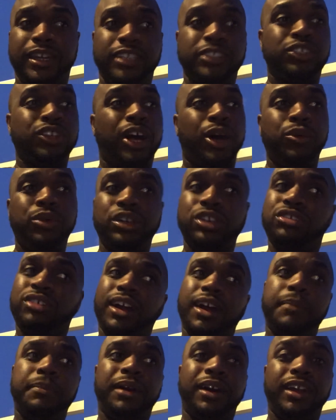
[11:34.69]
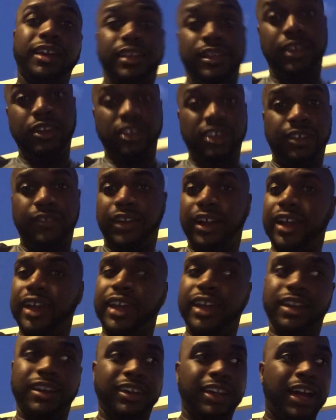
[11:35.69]
So I wouldn't cry about it. If I
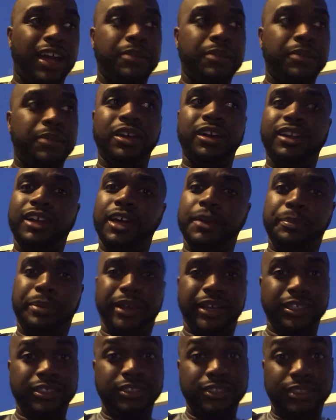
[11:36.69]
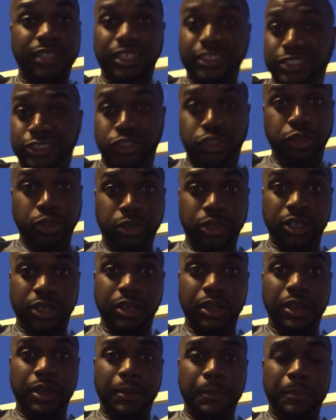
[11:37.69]
had a lot of mail, a lot of packages, I just do
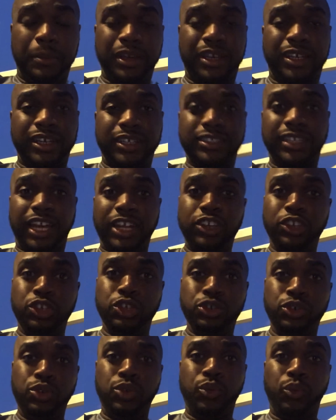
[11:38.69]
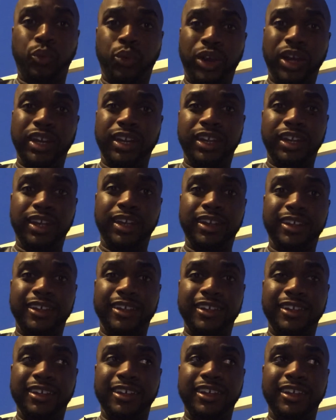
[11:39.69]
it. Because I knew one day
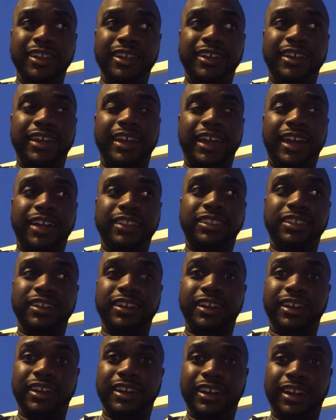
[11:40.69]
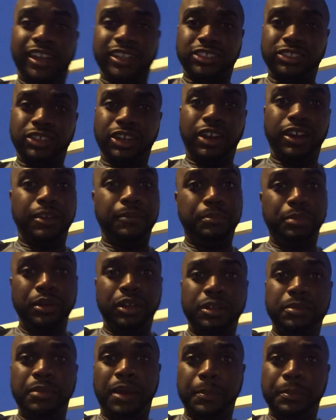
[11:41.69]
after I started
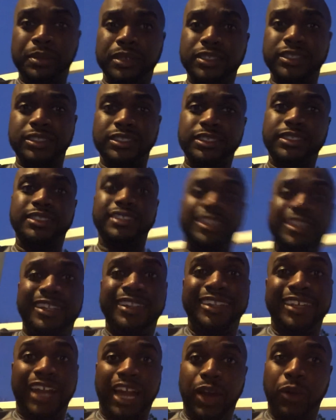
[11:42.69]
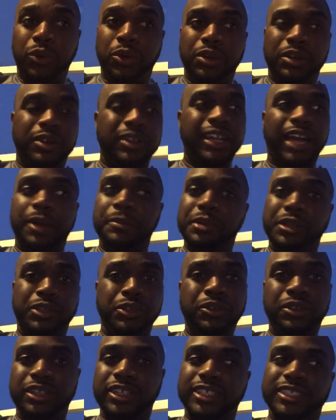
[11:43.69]
building my business that I would not be
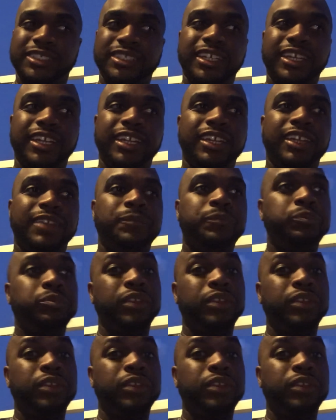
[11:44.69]
doing this. And